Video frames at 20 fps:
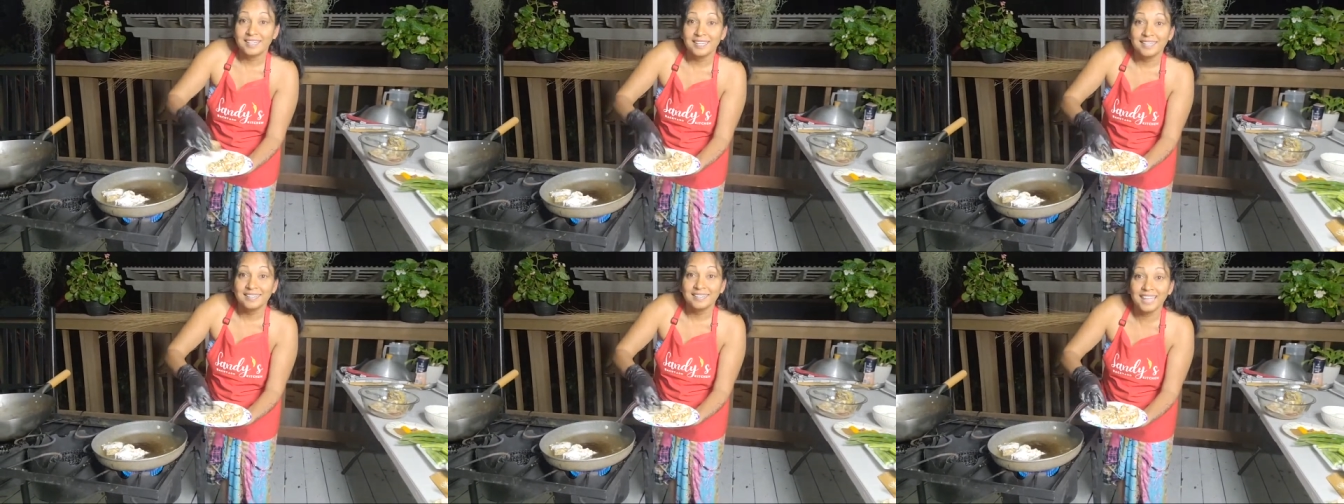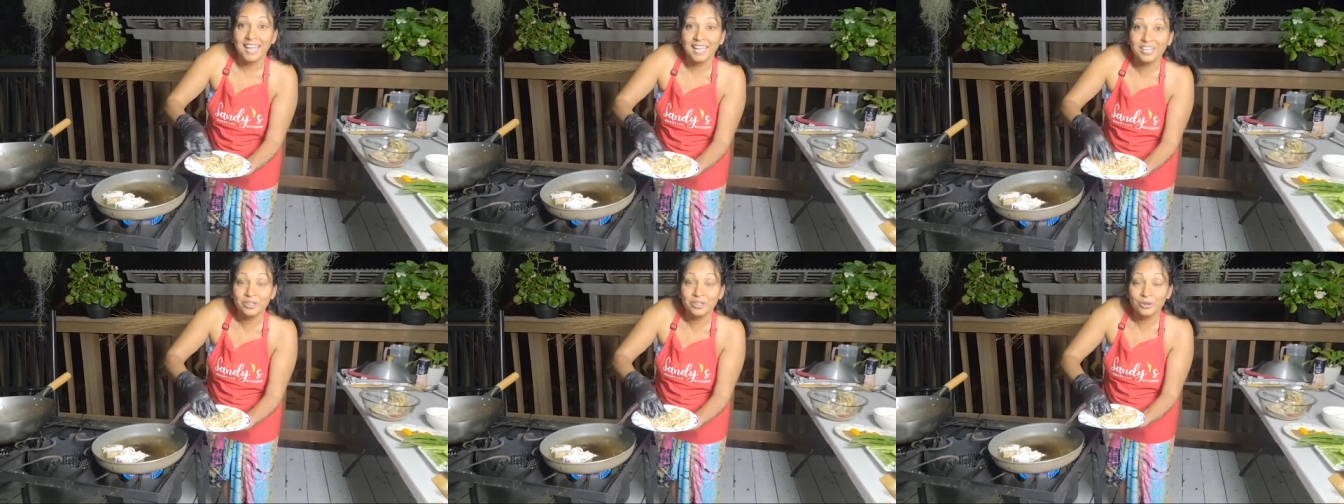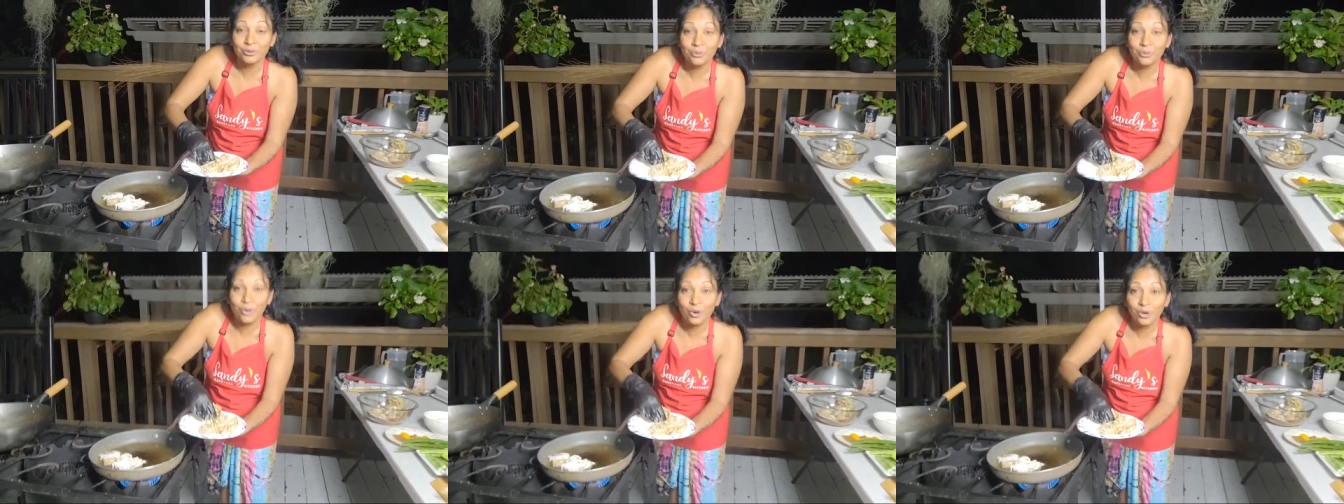thank
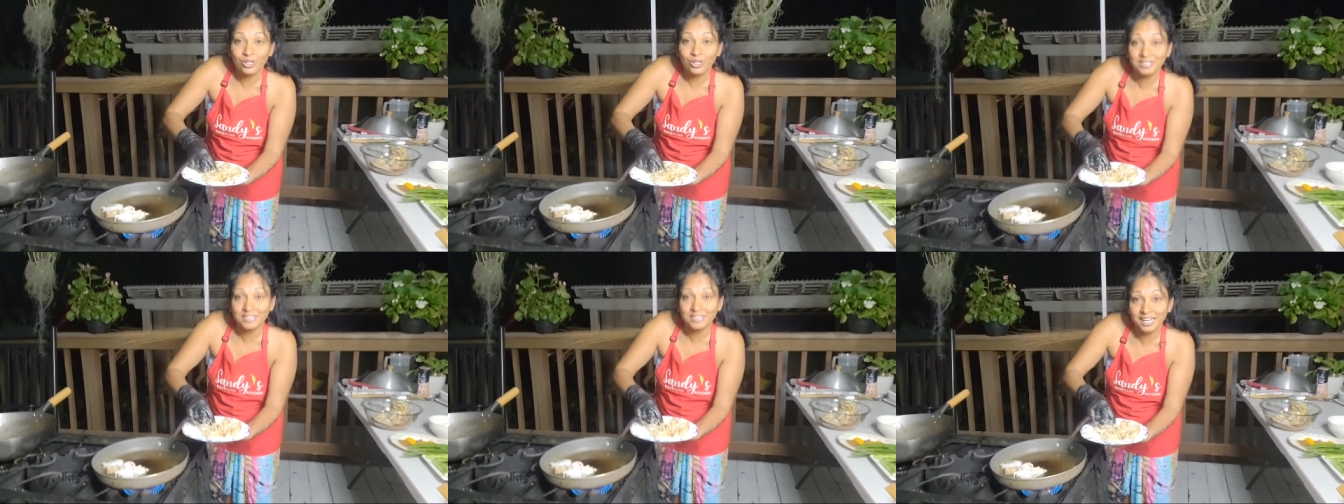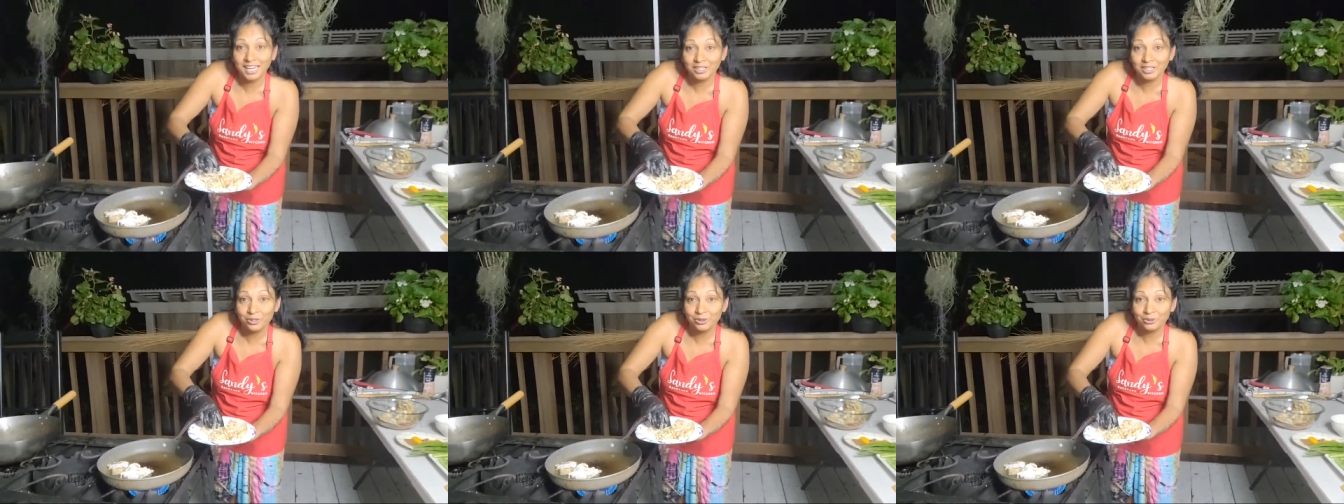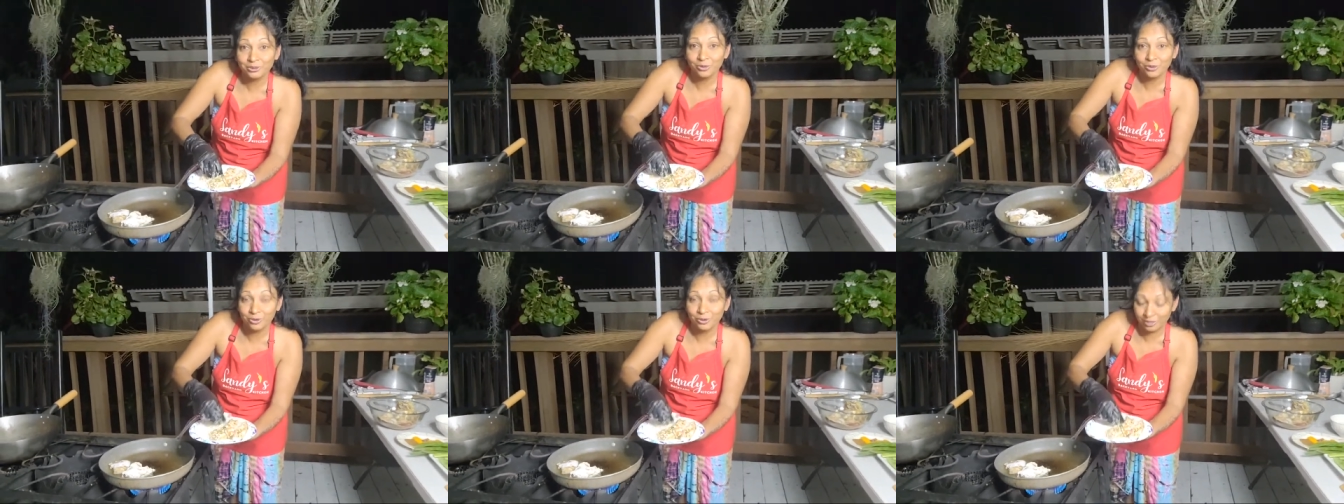you all thank you
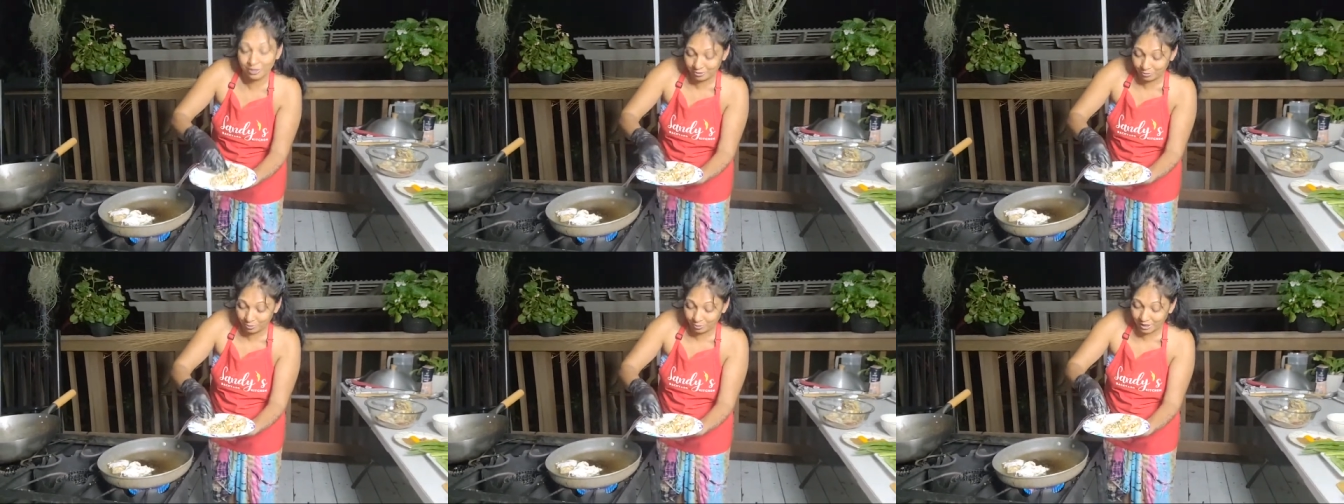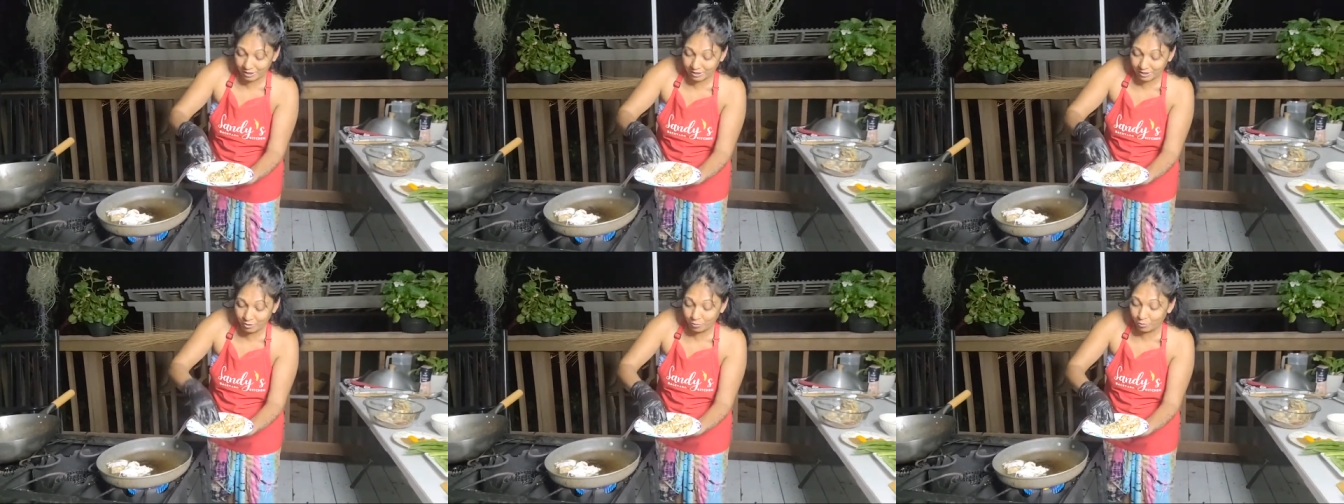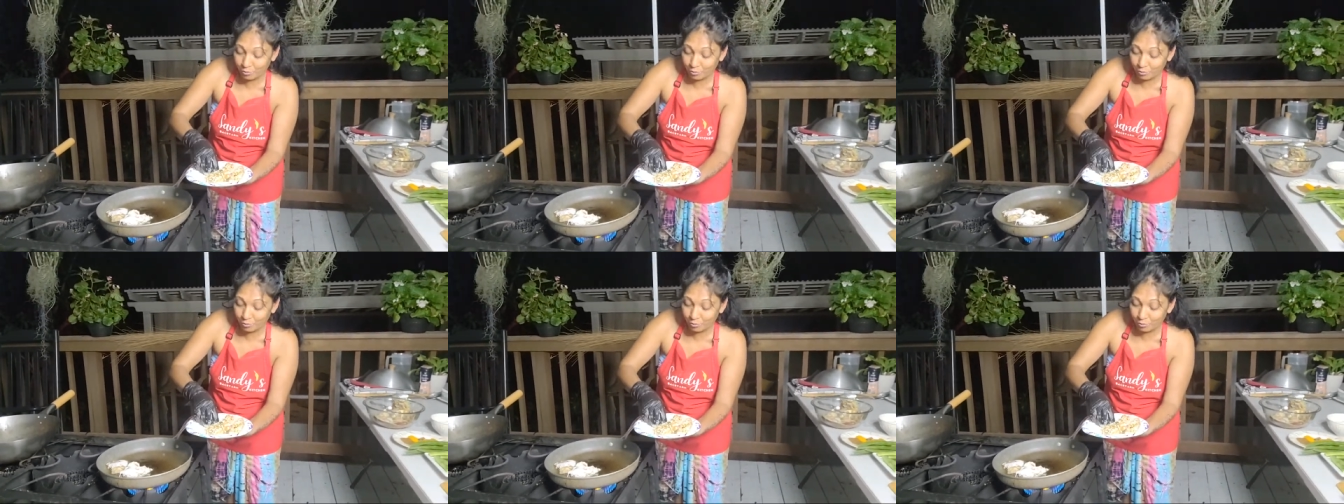all welcome